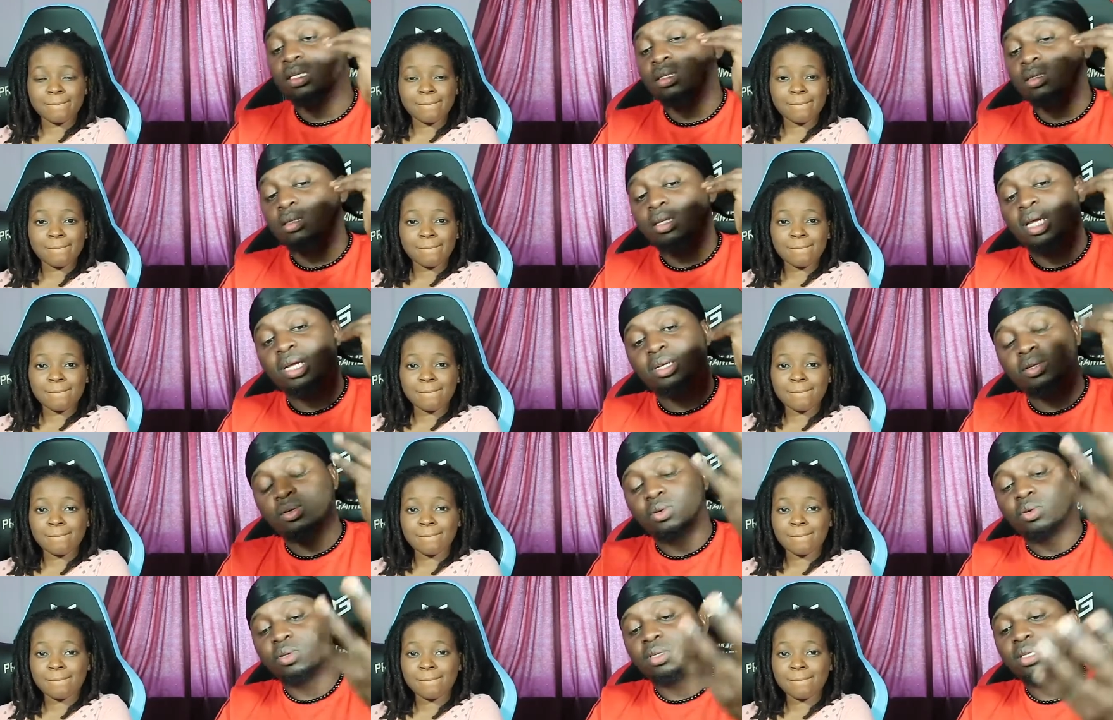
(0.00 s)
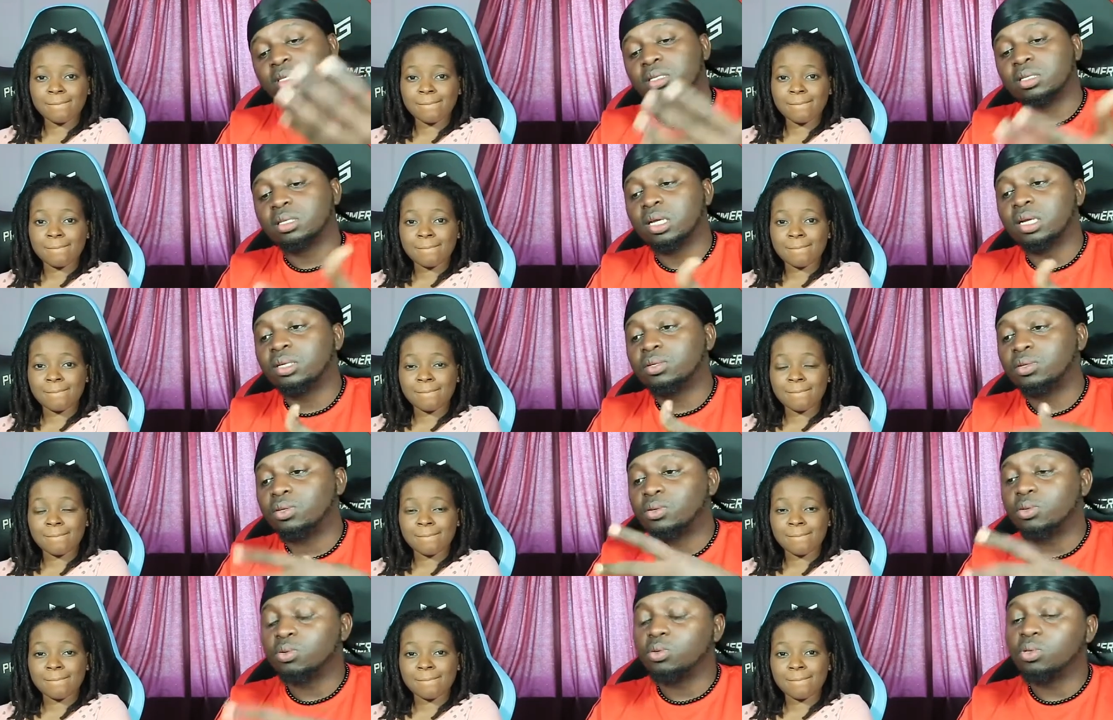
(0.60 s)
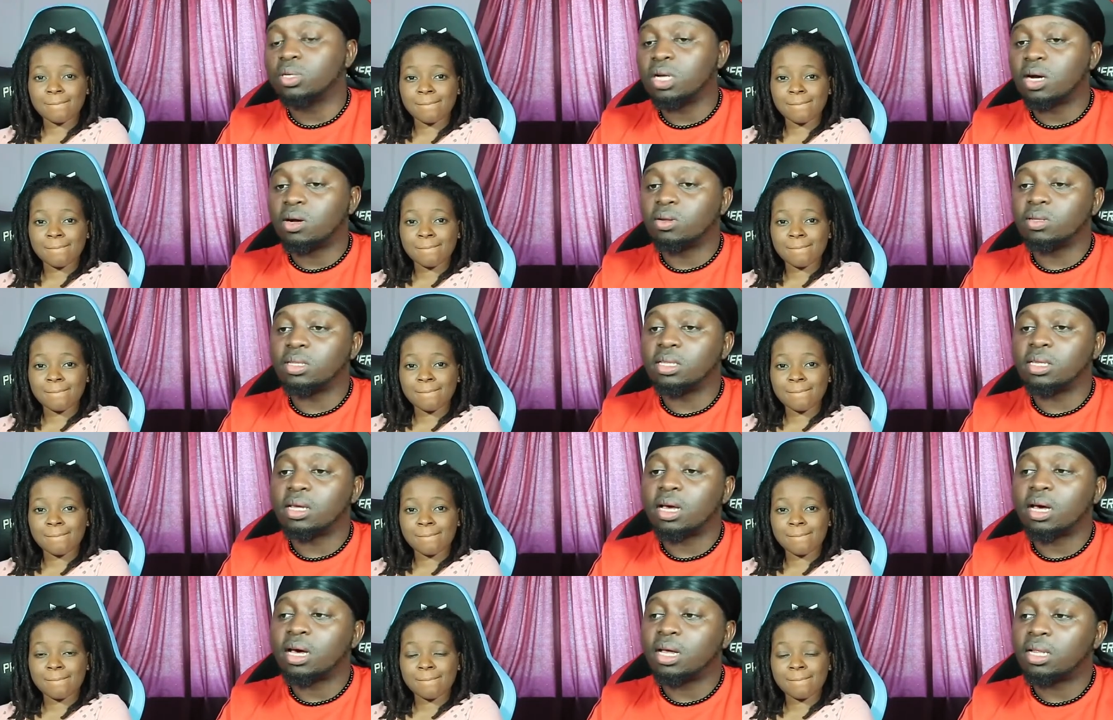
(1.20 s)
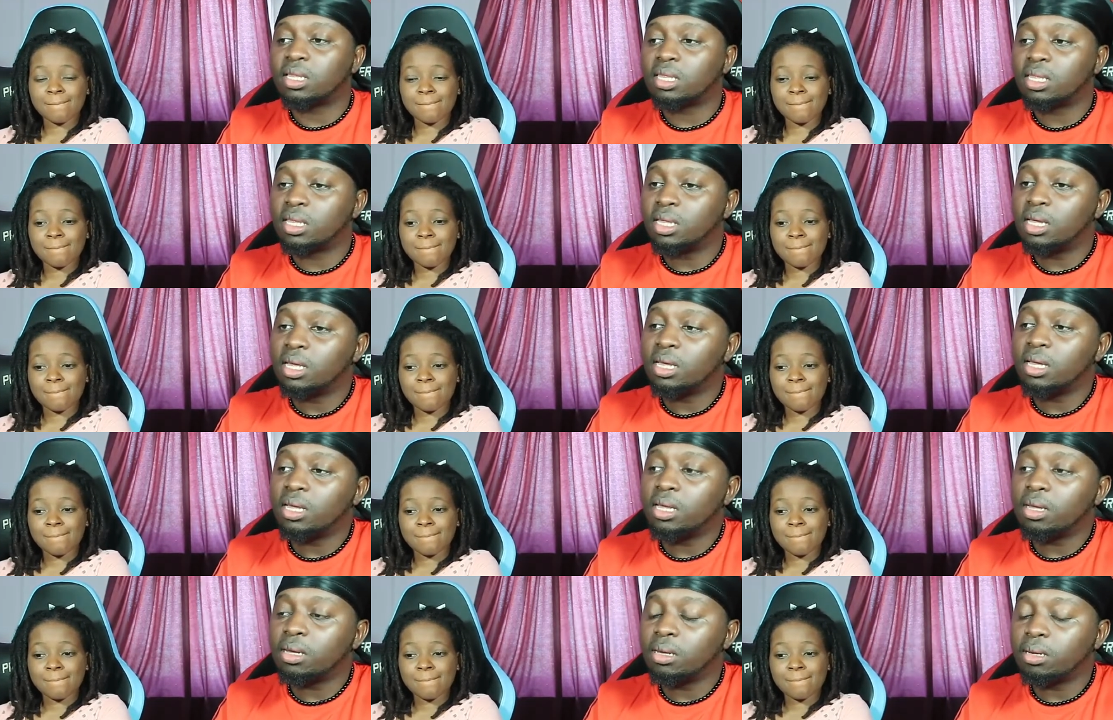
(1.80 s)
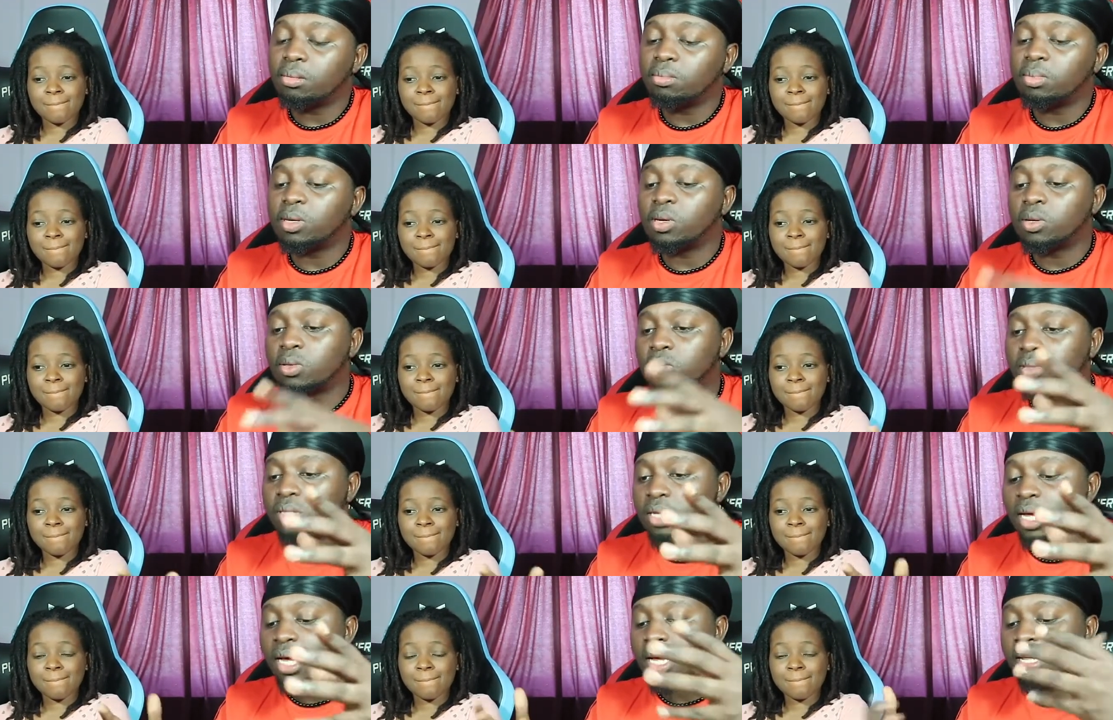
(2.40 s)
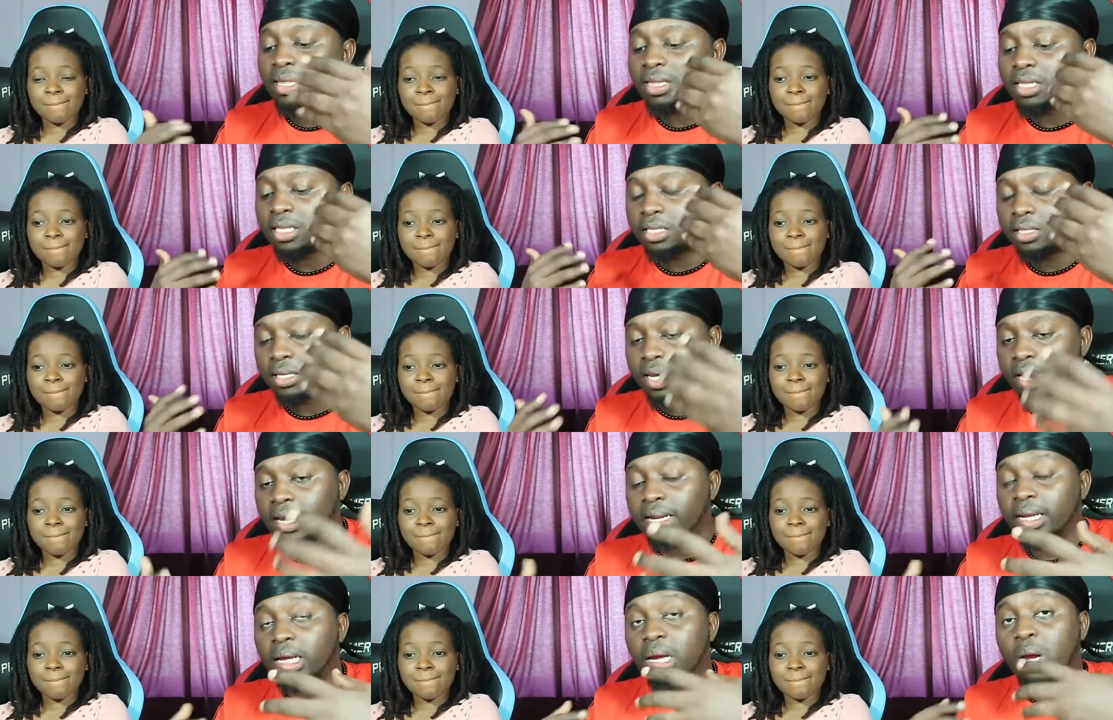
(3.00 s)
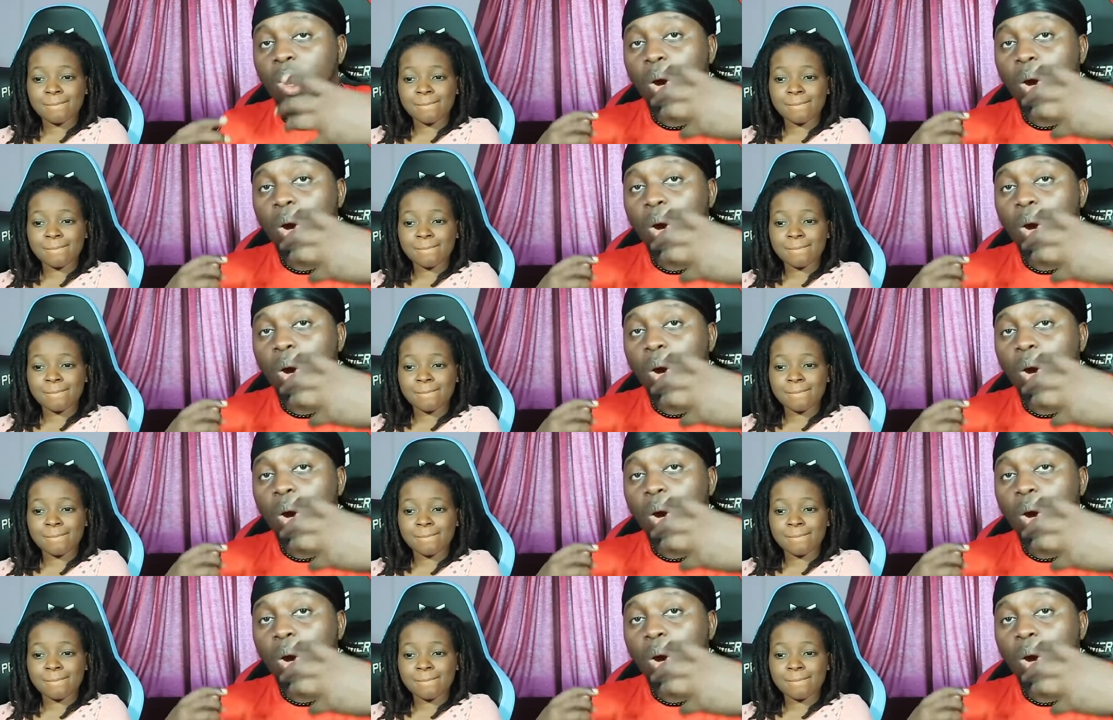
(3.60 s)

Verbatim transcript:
Speaker 1: they, they do this thing to cool down the earth, because the earth is getting